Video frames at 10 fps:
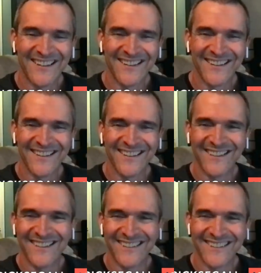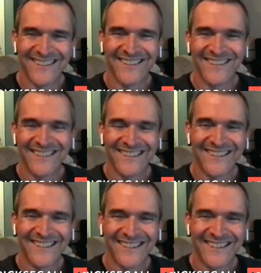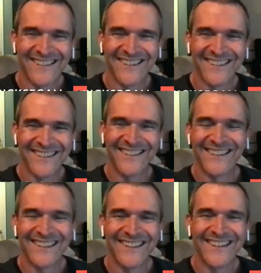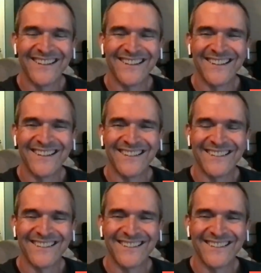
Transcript: This person isn't speaking.